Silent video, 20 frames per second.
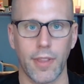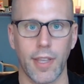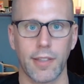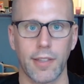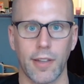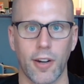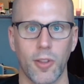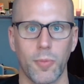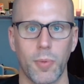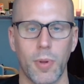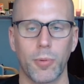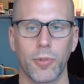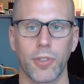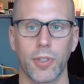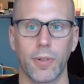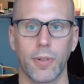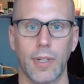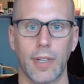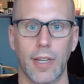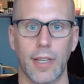They said other people
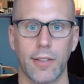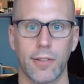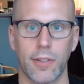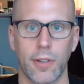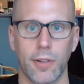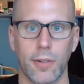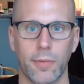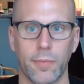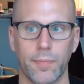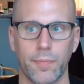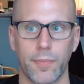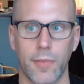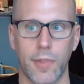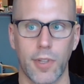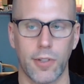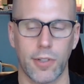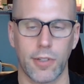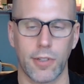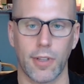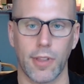do it. And so
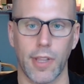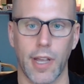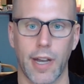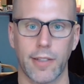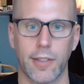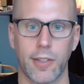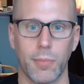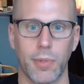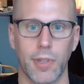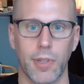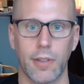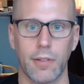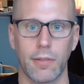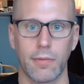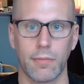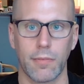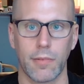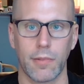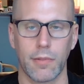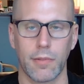there's just a lot
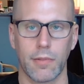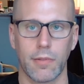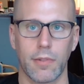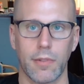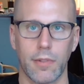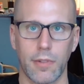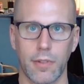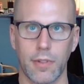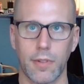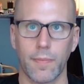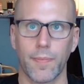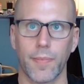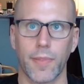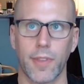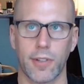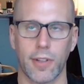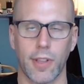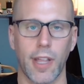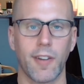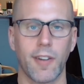
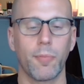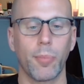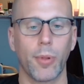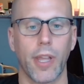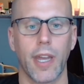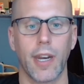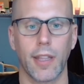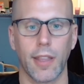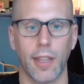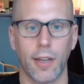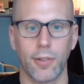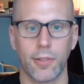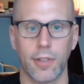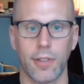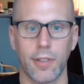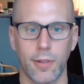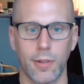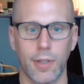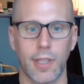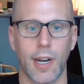there's a lot of planning that goes
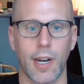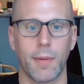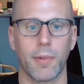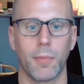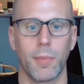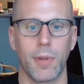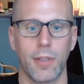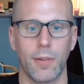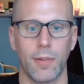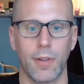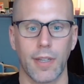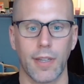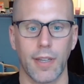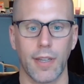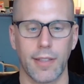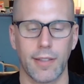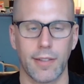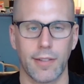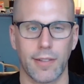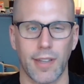into it that I'm going to be doing.
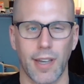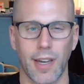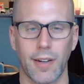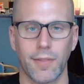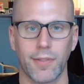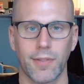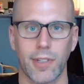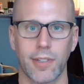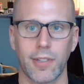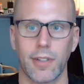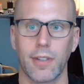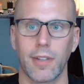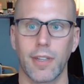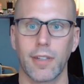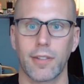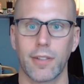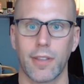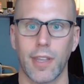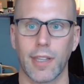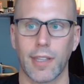It's kind of such a
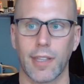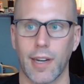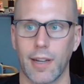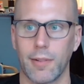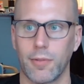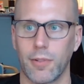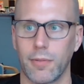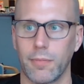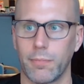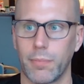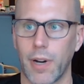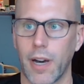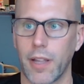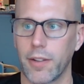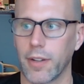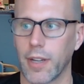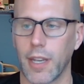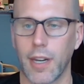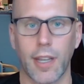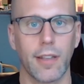niche thing that I won't
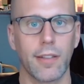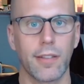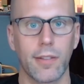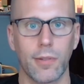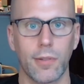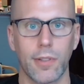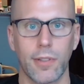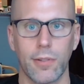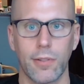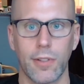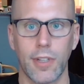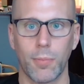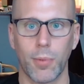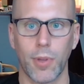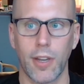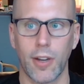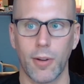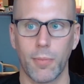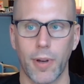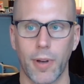bother getting into it too
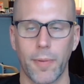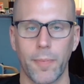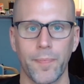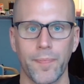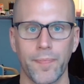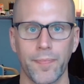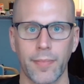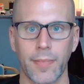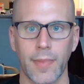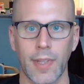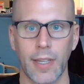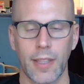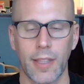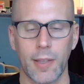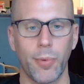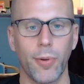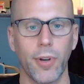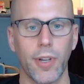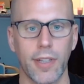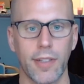deeply here. But the
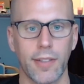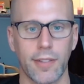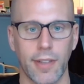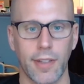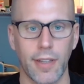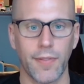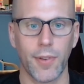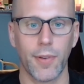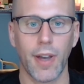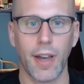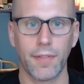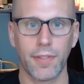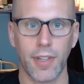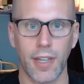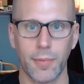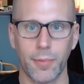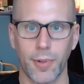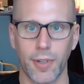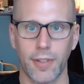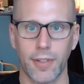point is, if you have
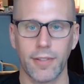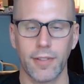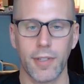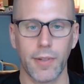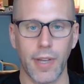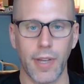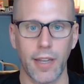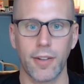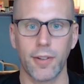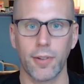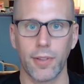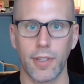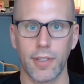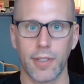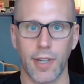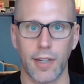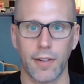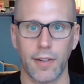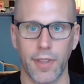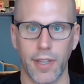type 1, you can do these
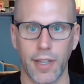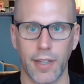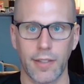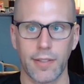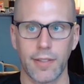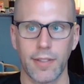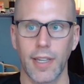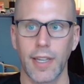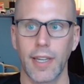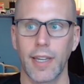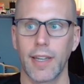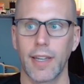kind of things.